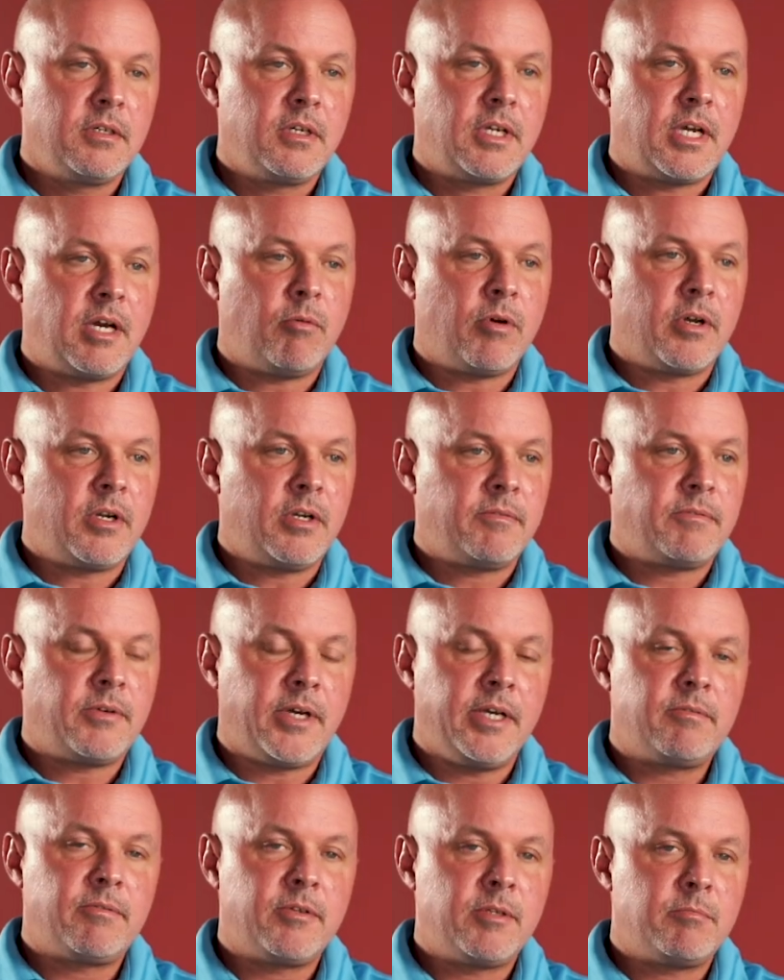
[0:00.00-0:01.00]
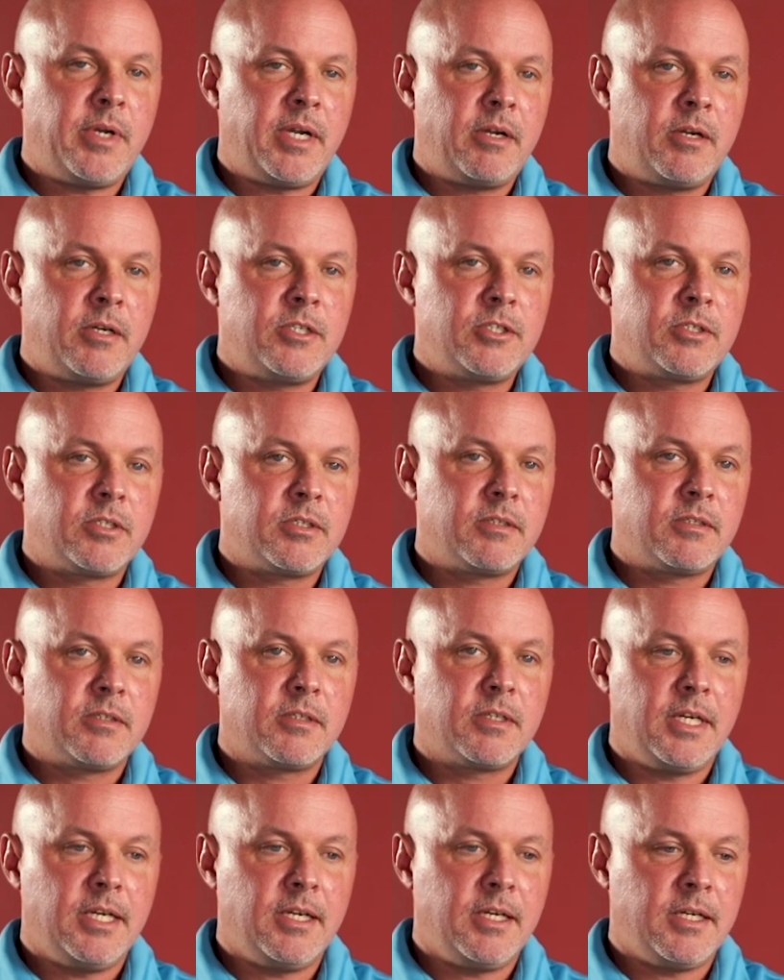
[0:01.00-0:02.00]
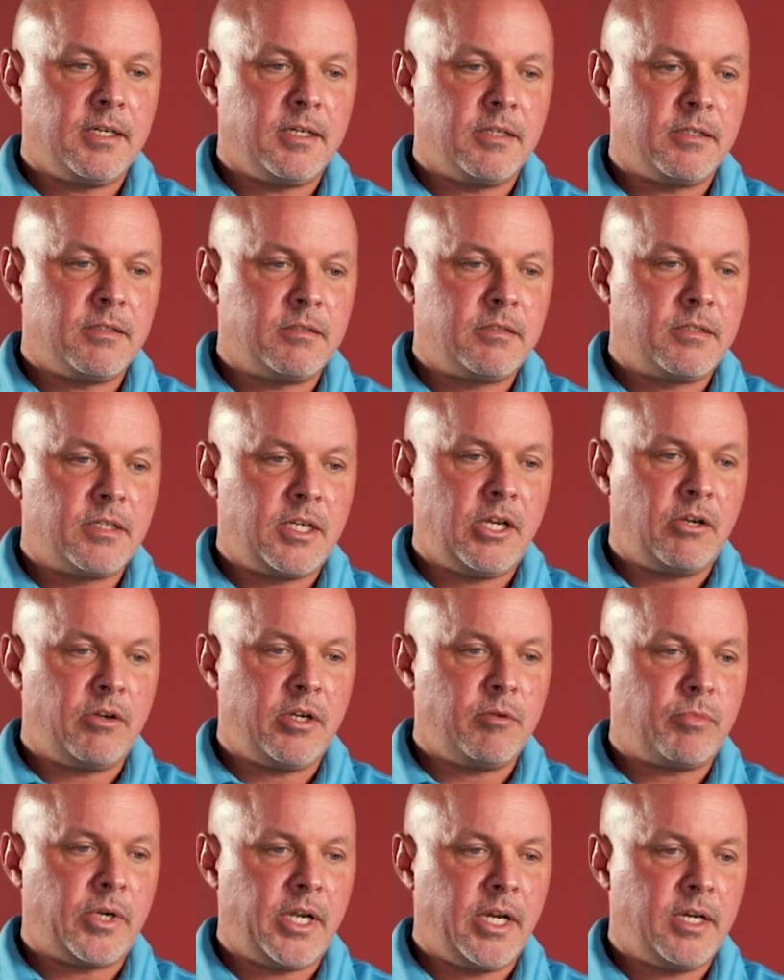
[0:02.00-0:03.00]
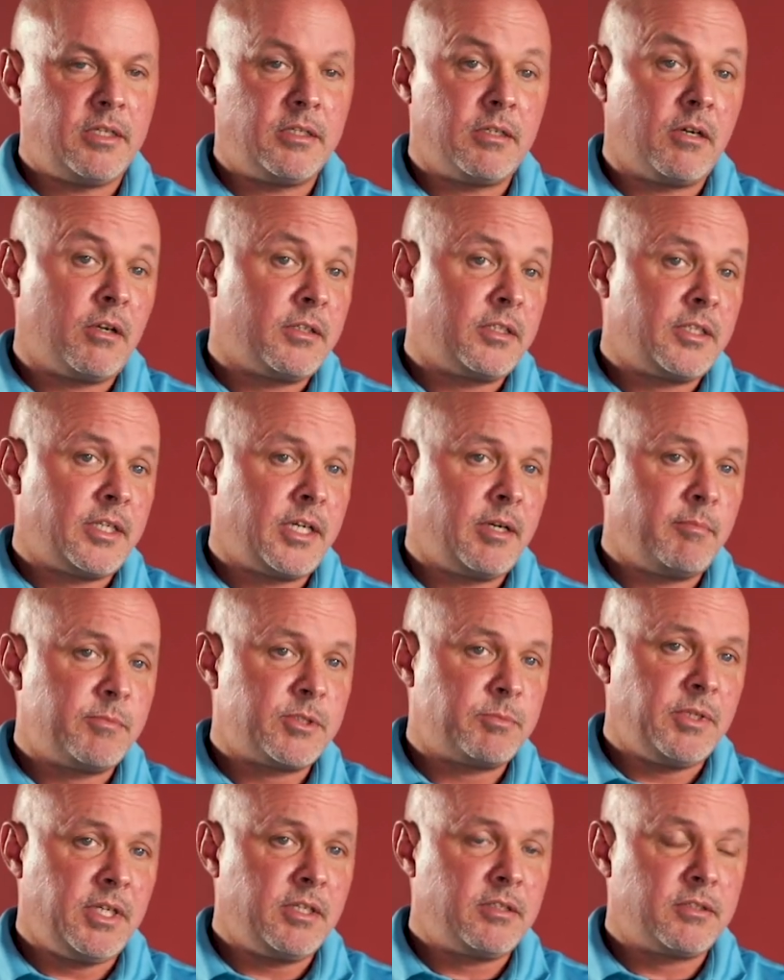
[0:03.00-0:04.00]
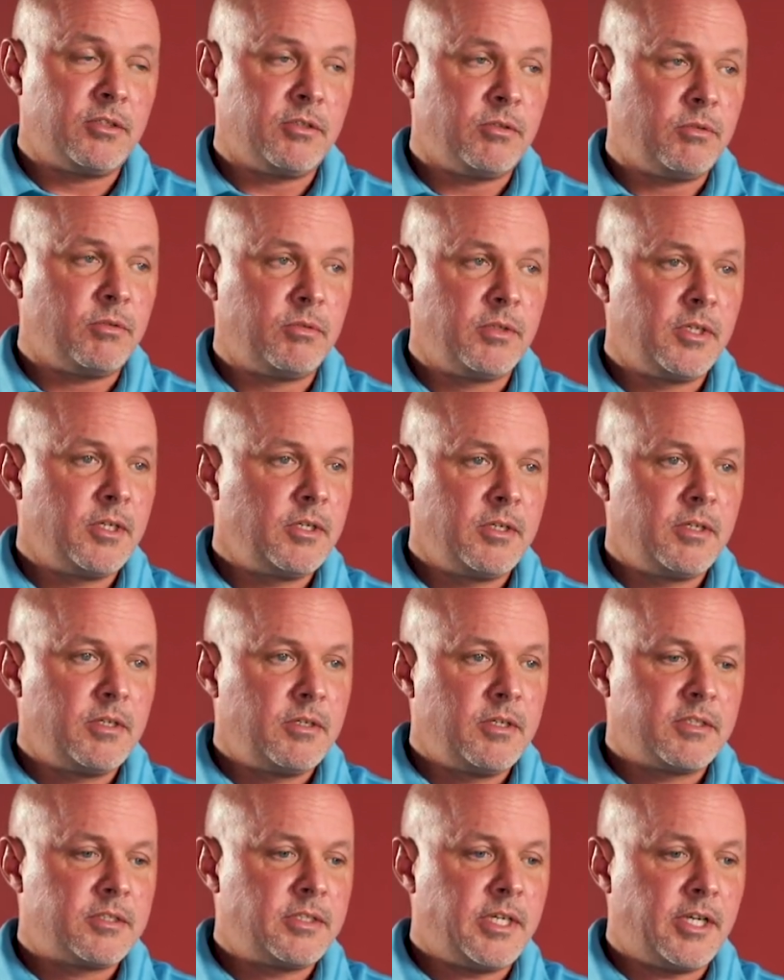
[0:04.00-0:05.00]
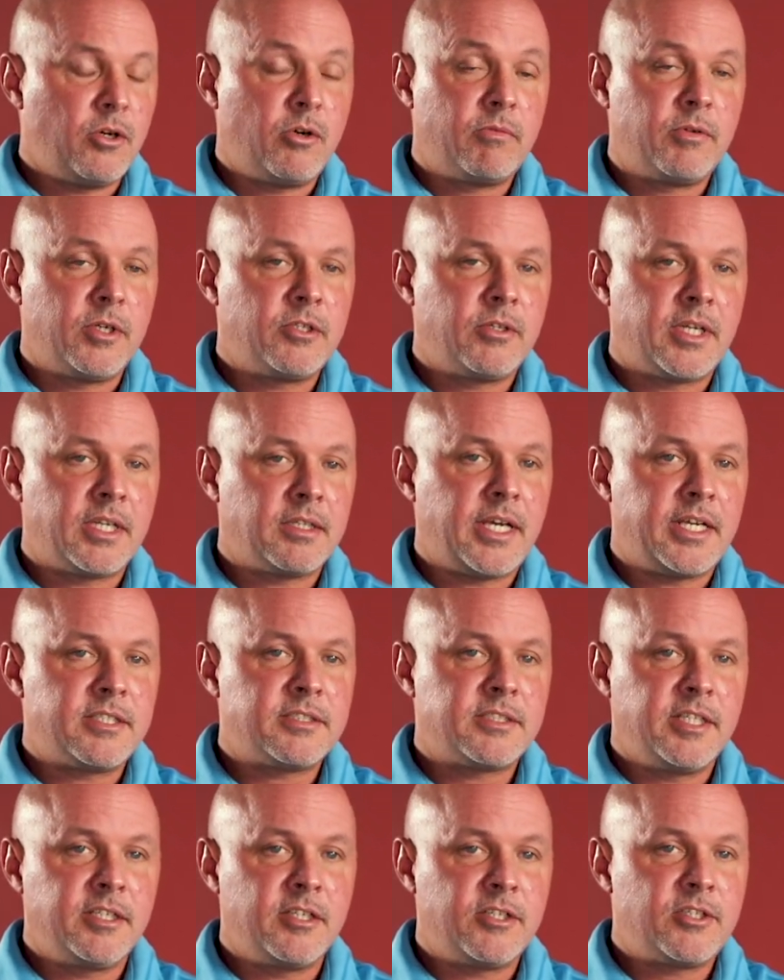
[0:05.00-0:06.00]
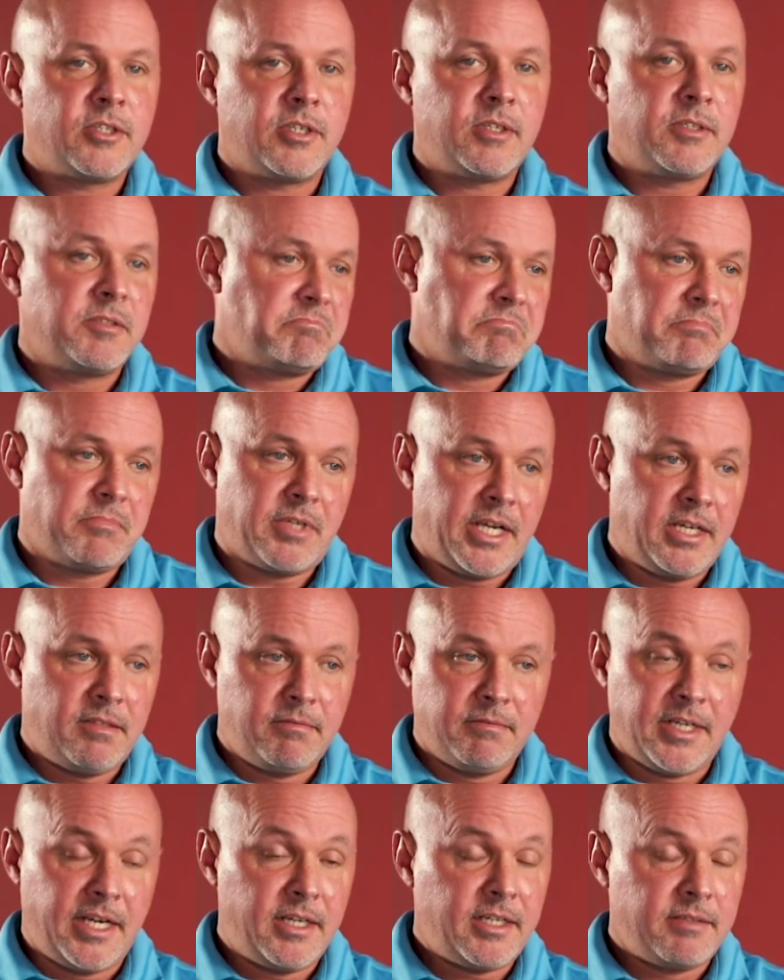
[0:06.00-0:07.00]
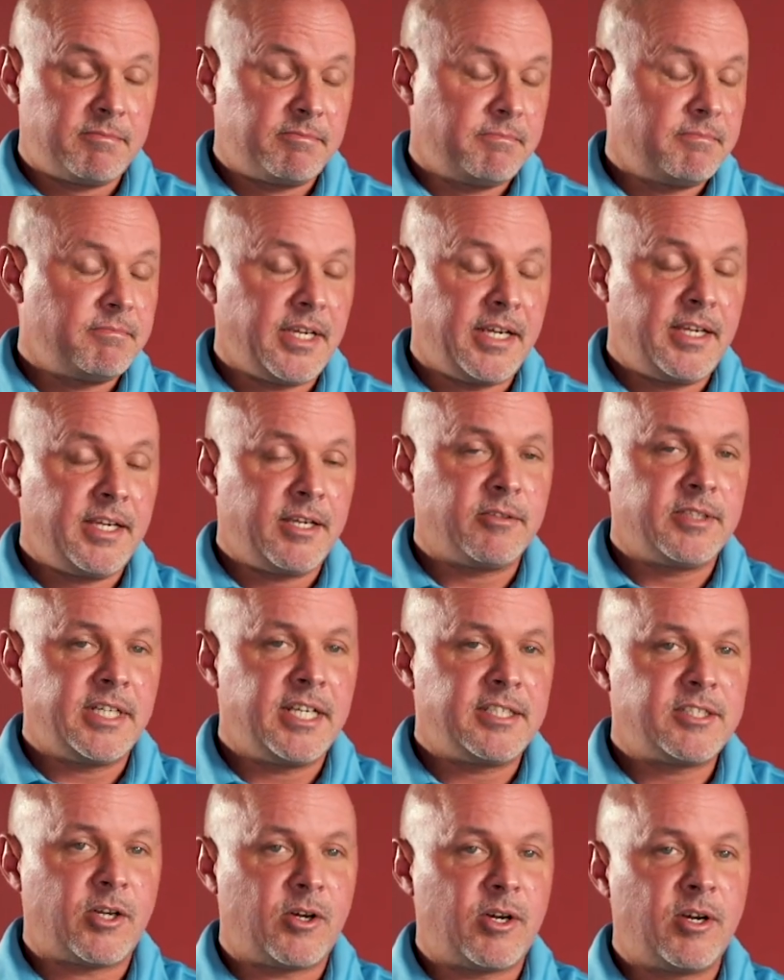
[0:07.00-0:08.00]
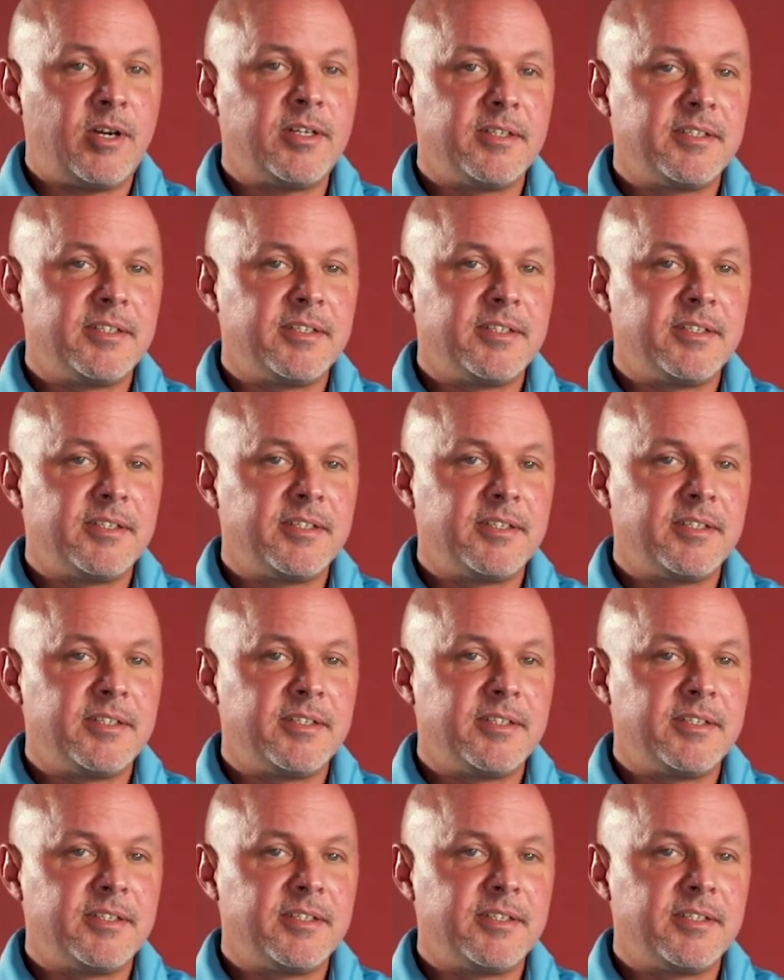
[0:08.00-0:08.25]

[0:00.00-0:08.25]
I wanted to fight for the marriage. And hearing Brandon all the time speak to, it's not over until that last signature, I held that to heart.